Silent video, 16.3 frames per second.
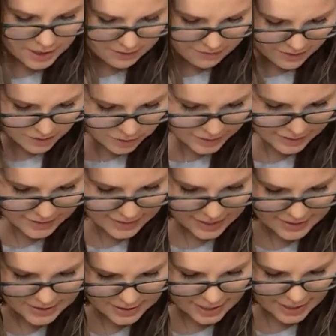If I could get
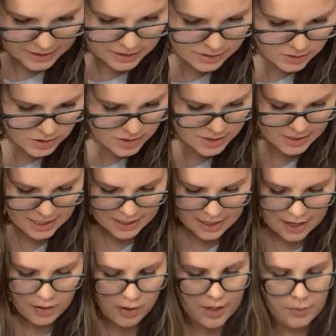that tiny little stain
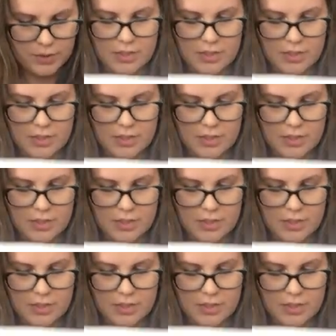out, I will